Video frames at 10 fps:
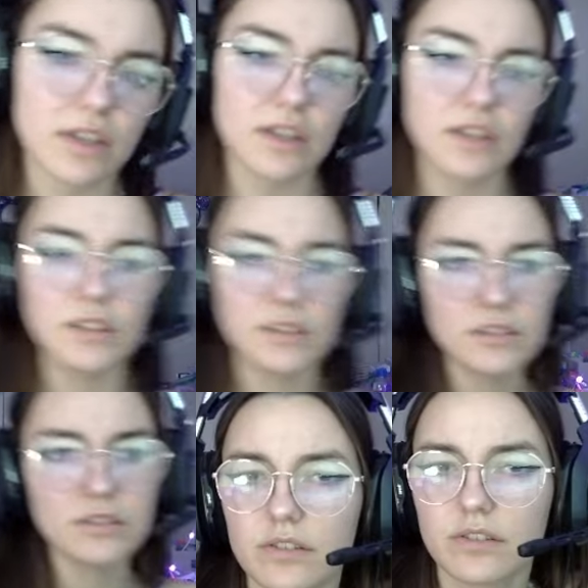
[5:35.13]
it
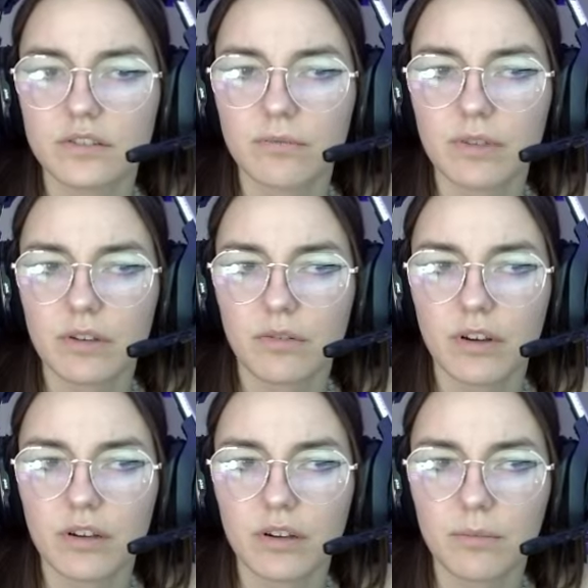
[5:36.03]
is. Is there something
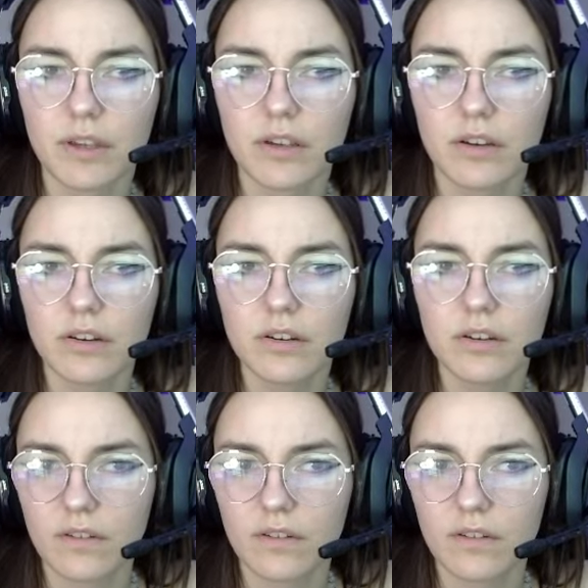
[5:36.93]
wrong up here?